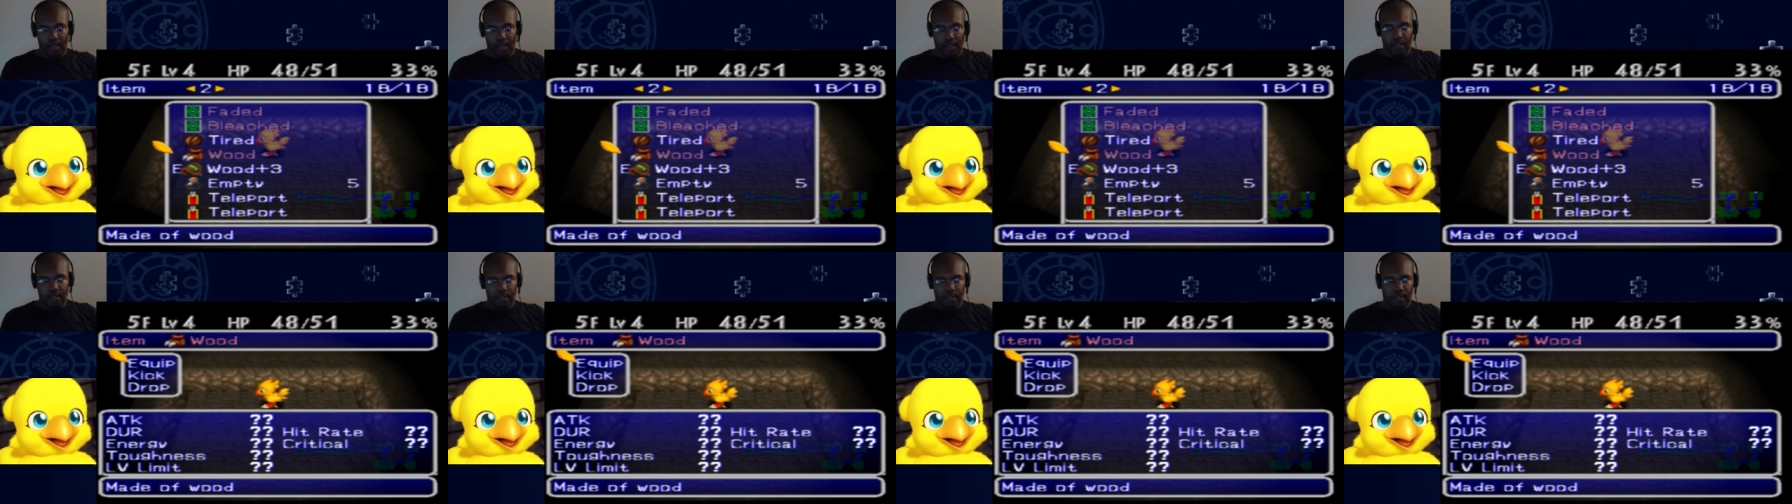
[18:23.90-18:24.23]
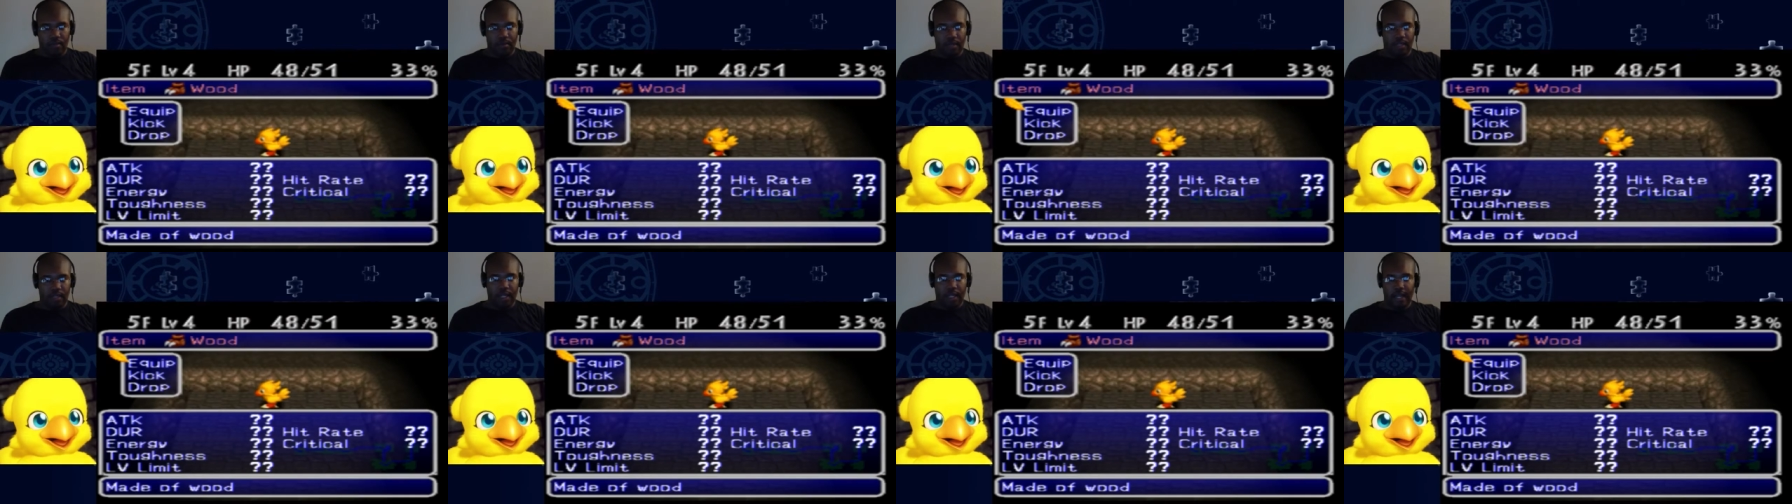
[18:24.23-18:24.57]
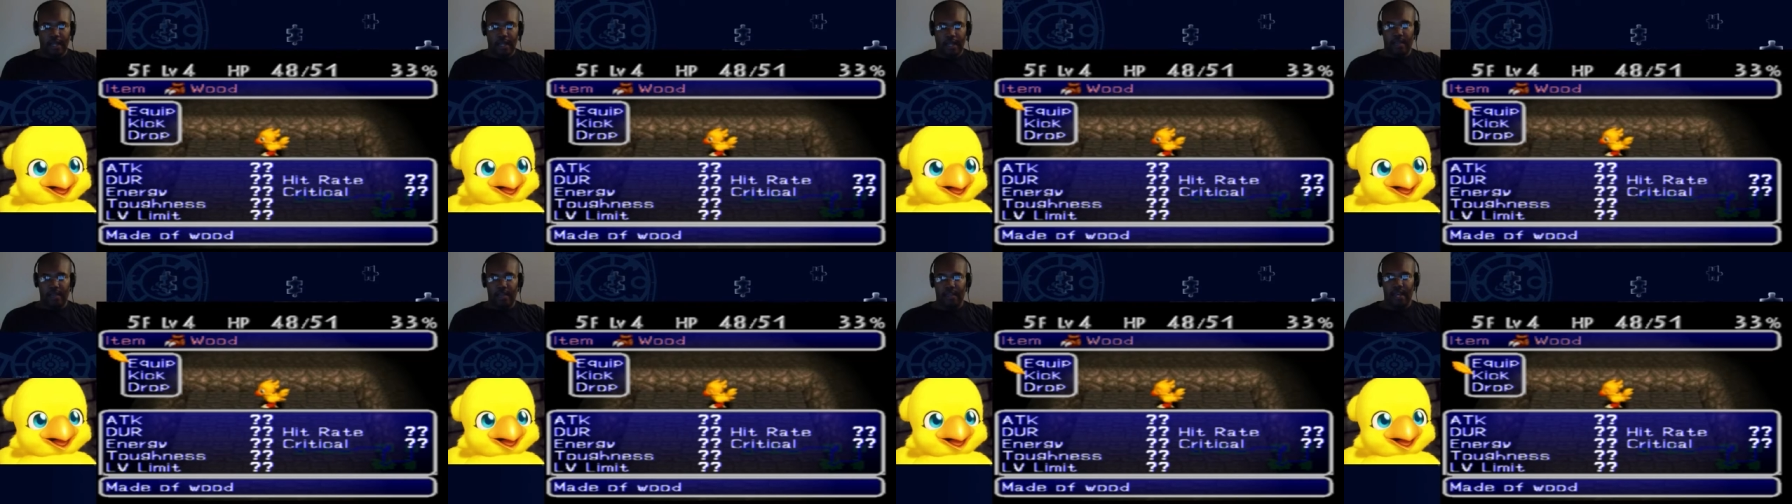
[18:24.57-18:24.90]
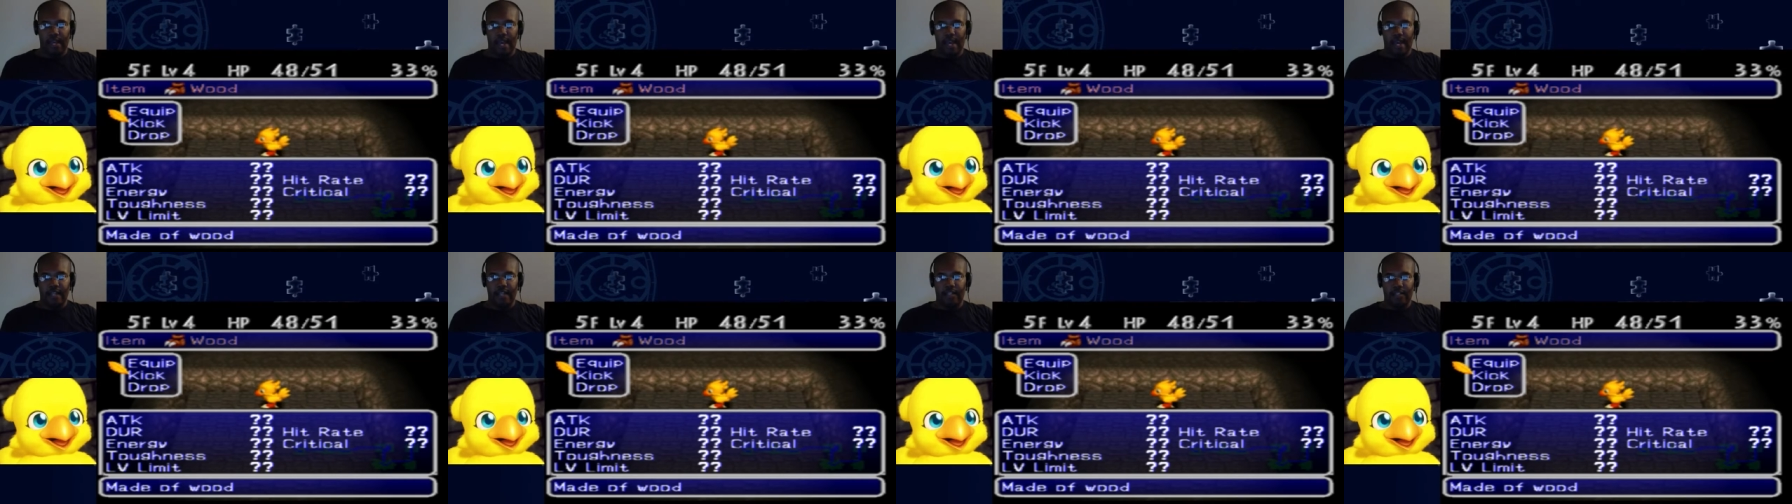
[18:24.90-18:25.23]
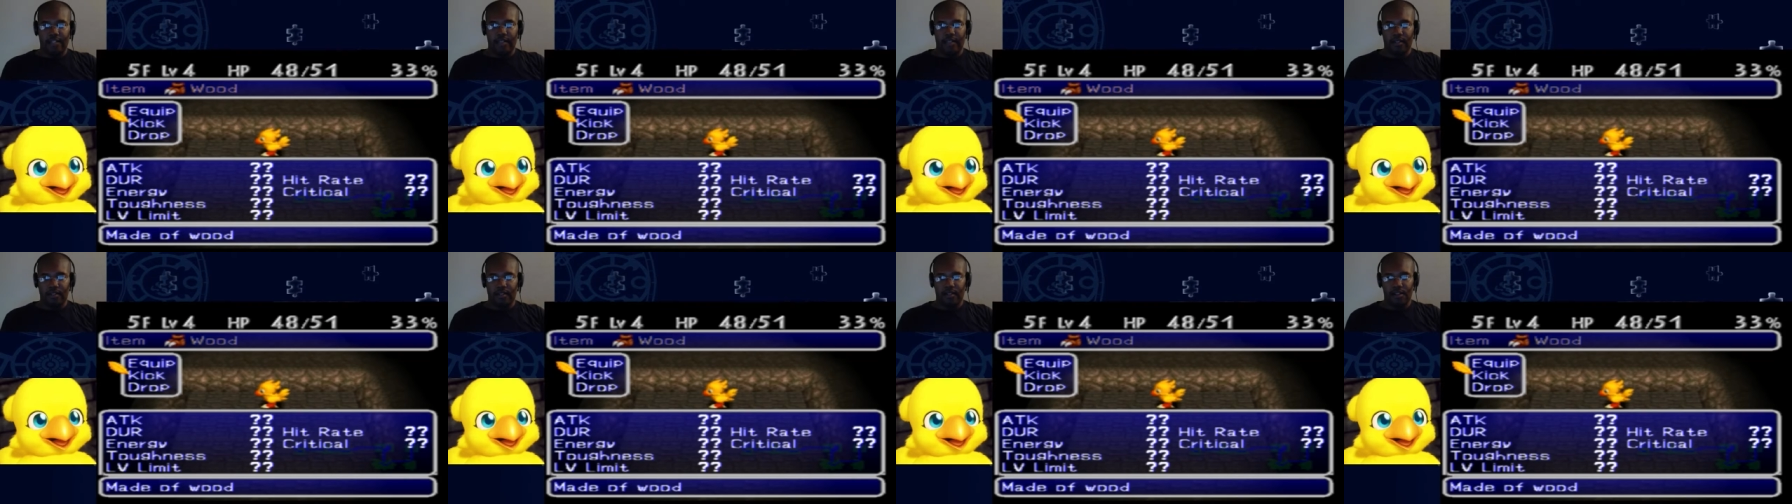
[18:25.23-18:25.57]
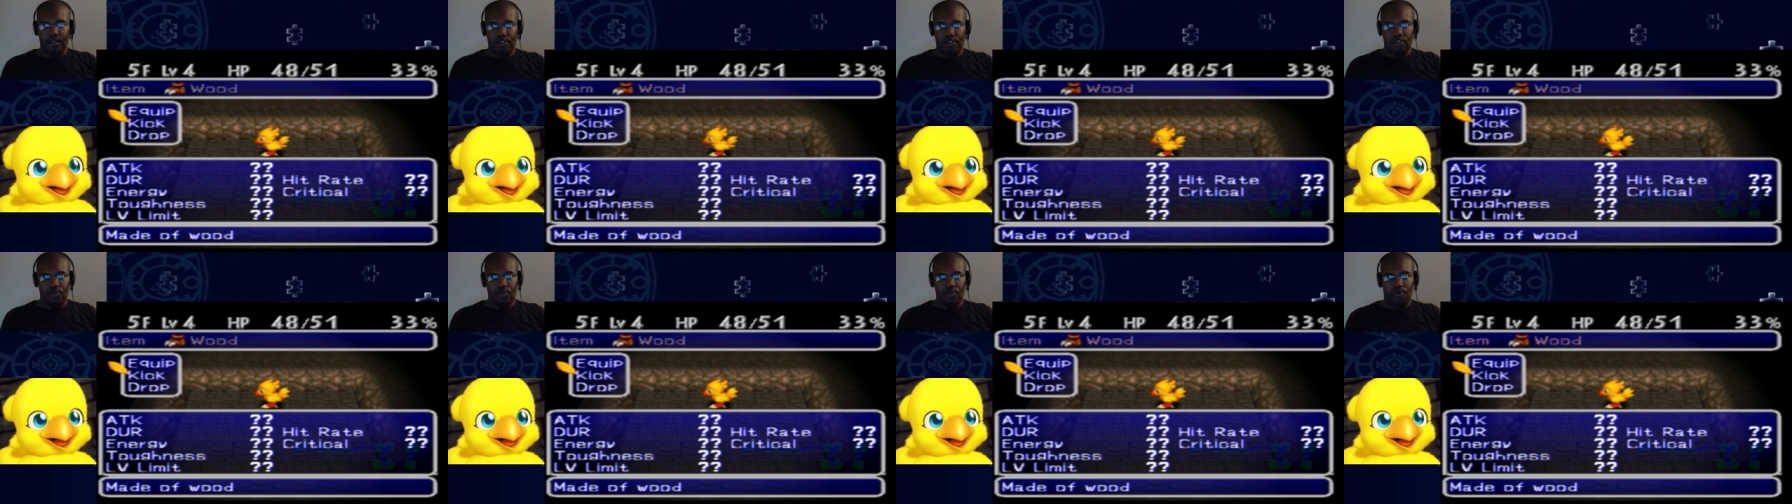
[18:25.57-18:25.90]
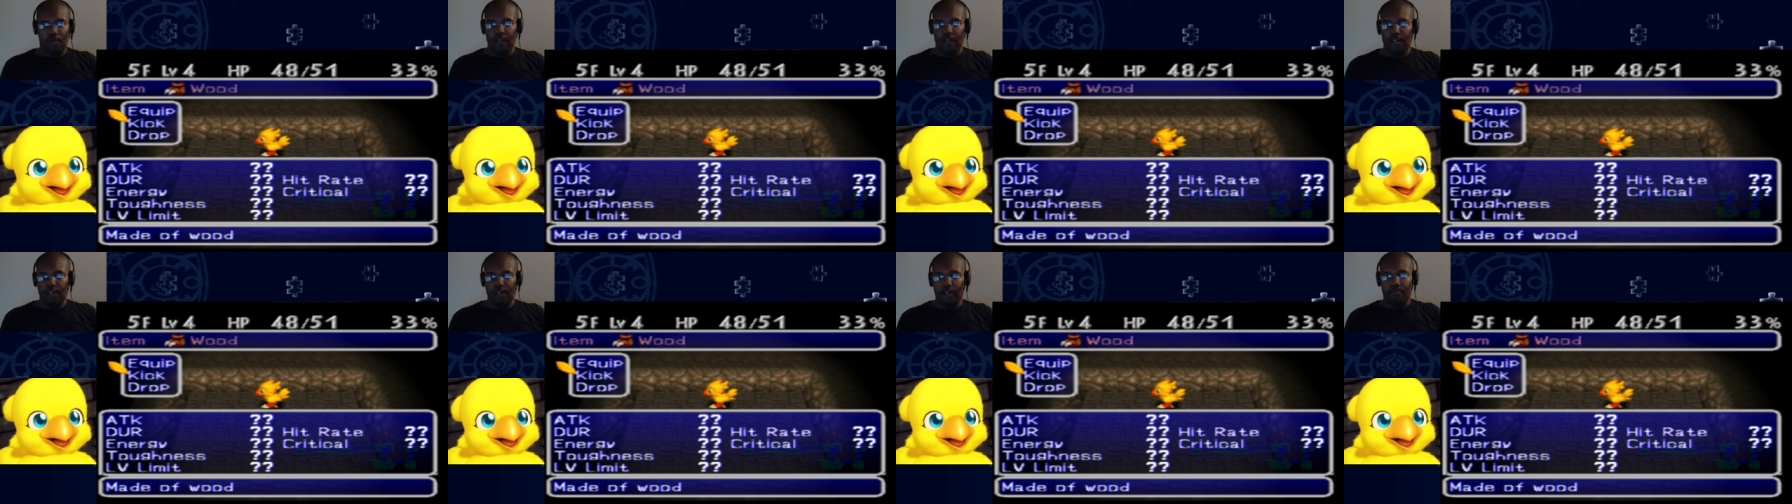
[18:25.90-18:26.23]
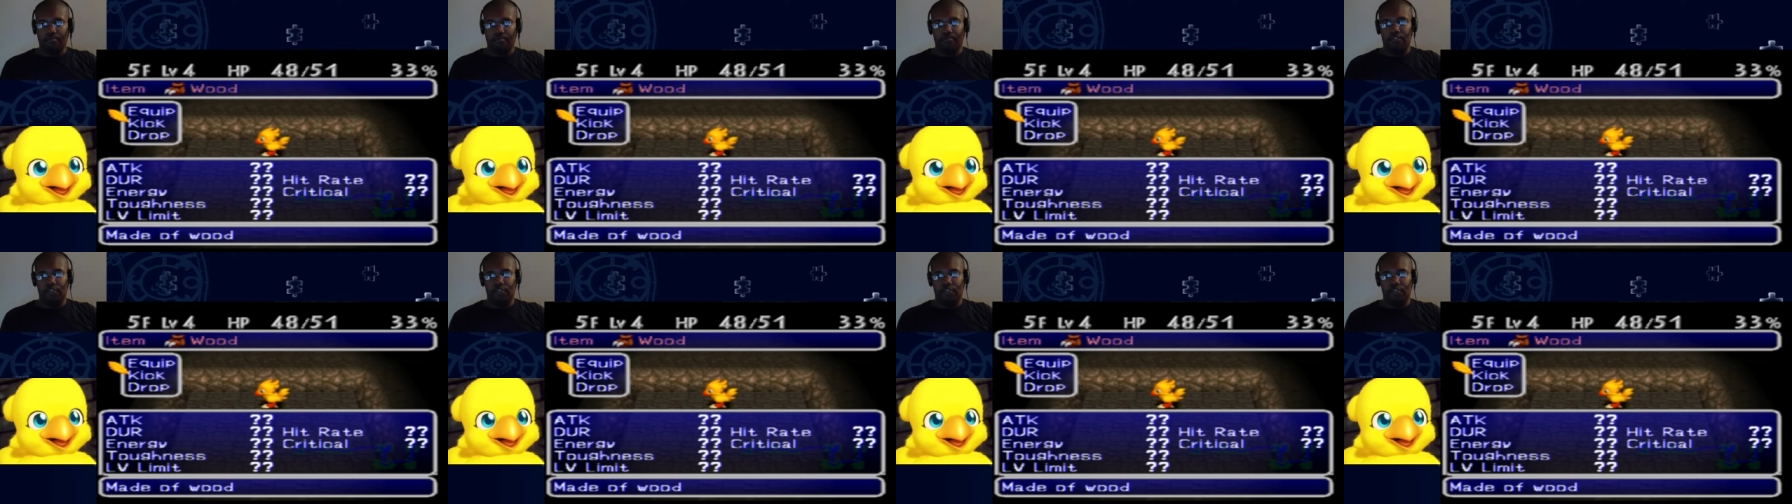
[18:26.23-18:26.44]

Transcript: Something like that, you want to